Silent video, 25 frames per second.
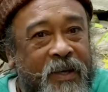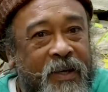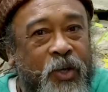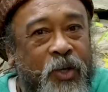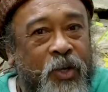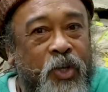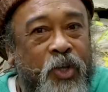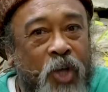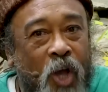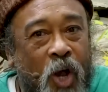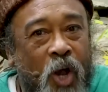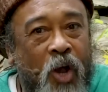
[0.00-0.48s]

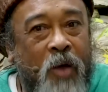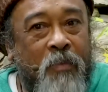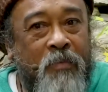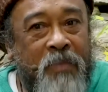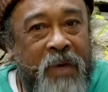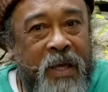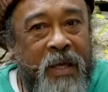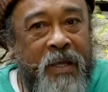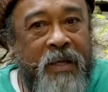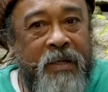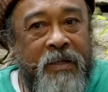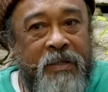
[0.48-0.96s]
Your
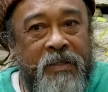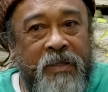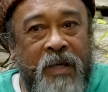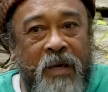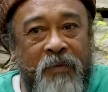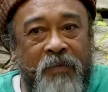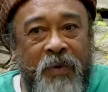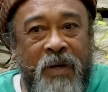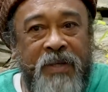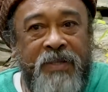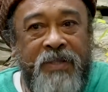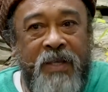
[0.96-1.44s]
means,
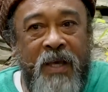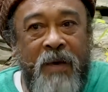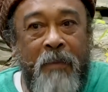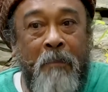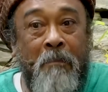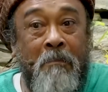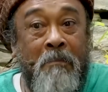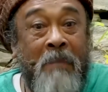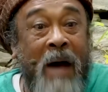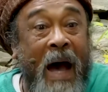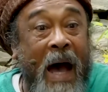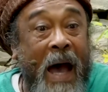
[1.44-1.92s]
if I say
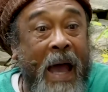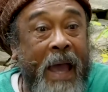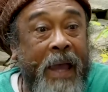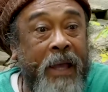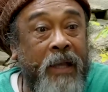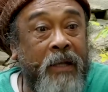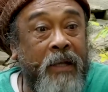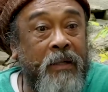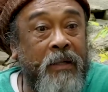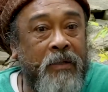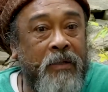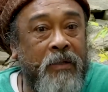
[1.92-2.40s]

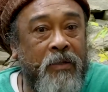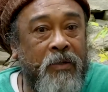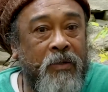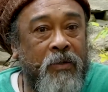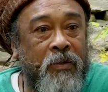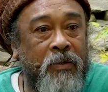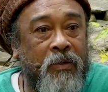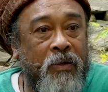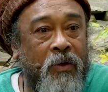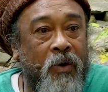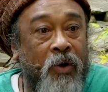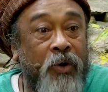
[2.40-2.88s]
mine
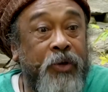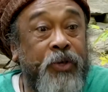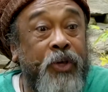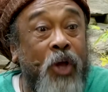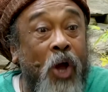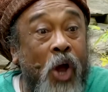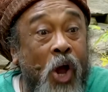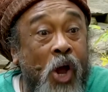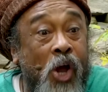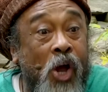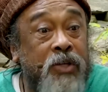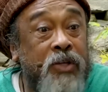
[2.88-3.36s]
or
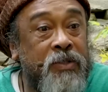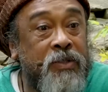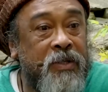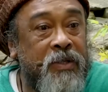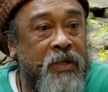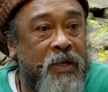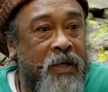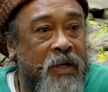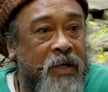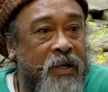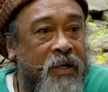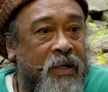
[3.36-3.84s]
yours,
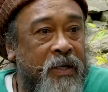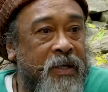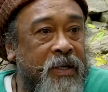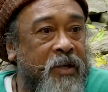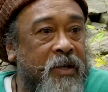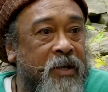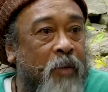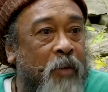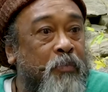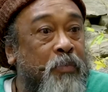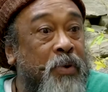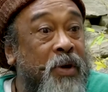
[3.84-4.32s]

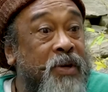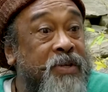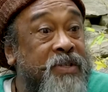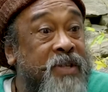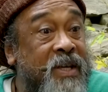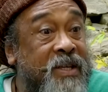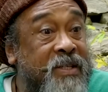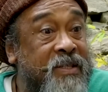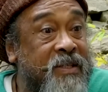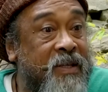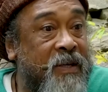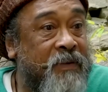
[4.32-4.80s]
these are
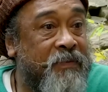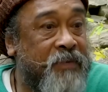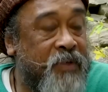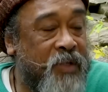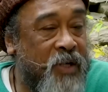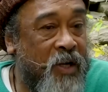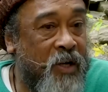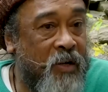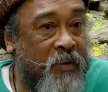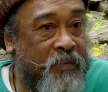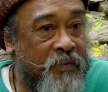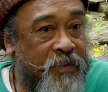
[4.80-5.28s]
possessive
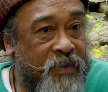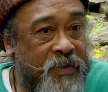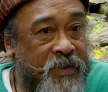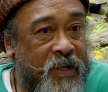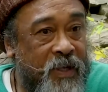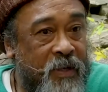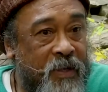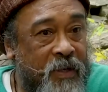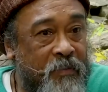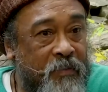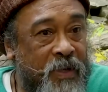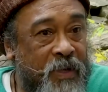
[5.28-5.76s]
terms,
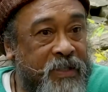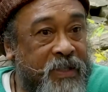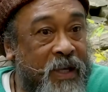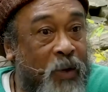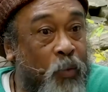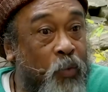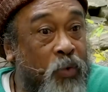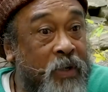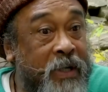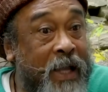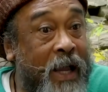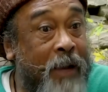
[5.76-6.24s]
means
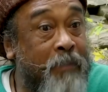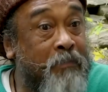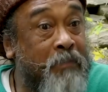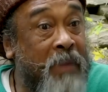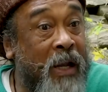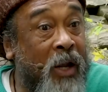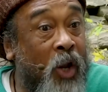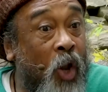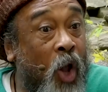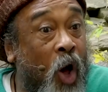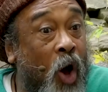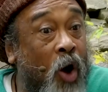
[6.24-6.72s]
that that
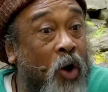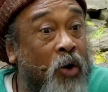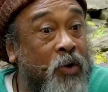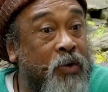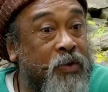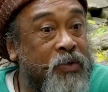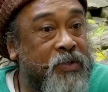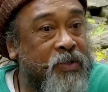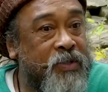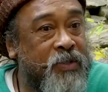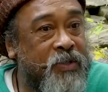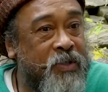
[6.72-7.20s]

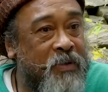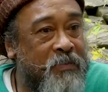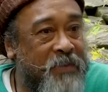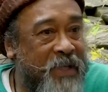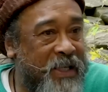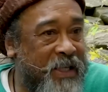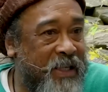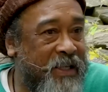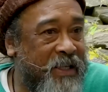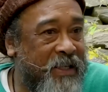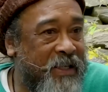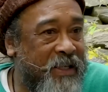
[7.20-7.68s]
belongs to
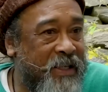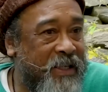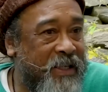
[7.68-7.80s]
me.